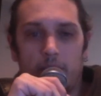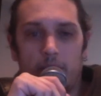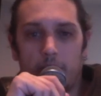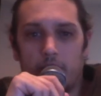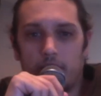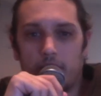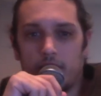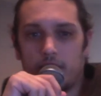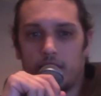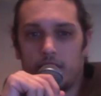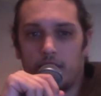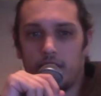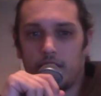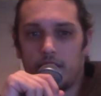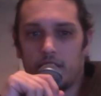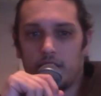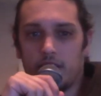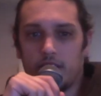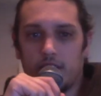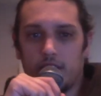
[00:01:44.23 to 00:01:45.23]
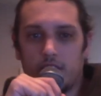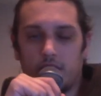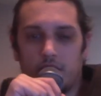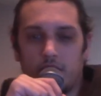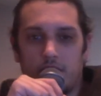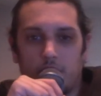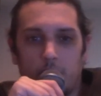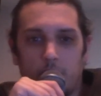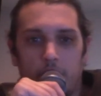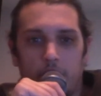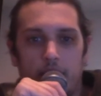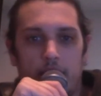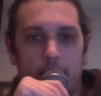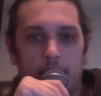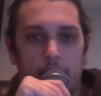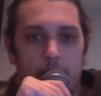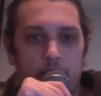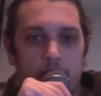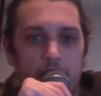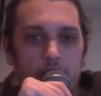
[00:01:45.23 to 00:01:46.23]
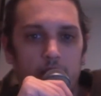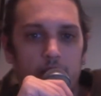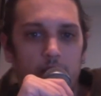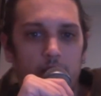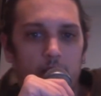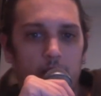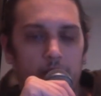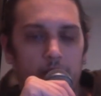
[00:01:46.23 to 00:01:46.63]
minutes to like 3.5 minutes, or